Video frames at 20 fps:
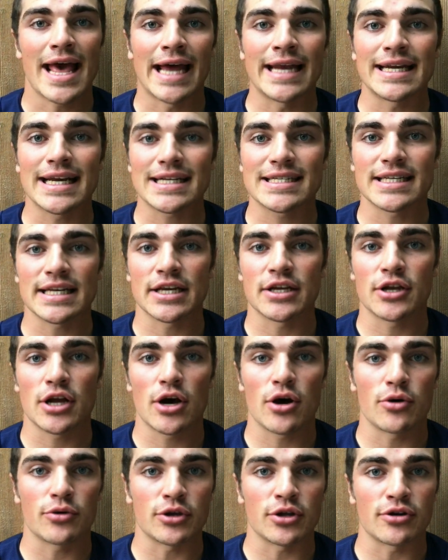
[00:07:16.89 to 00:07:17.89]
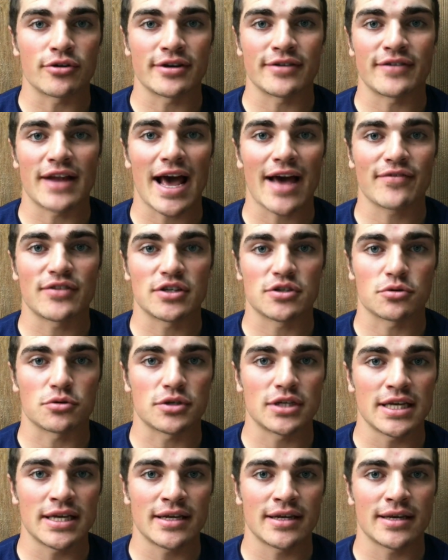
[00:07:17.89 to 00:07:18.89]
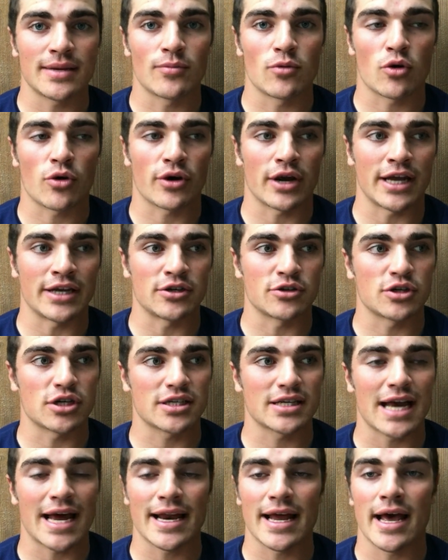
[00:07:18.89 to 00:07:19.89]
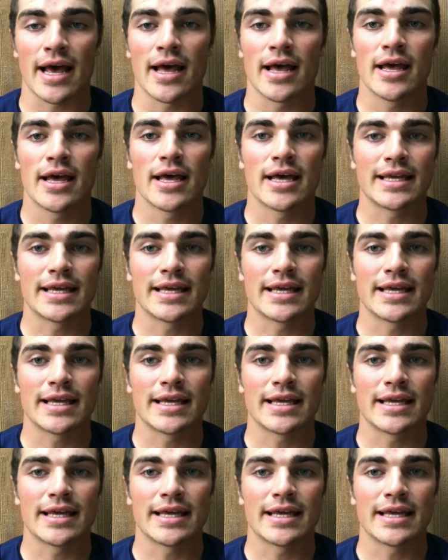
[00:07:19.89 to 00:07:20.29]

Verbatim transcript: and next thing you know you don't even have this routine anymore and you're just kind of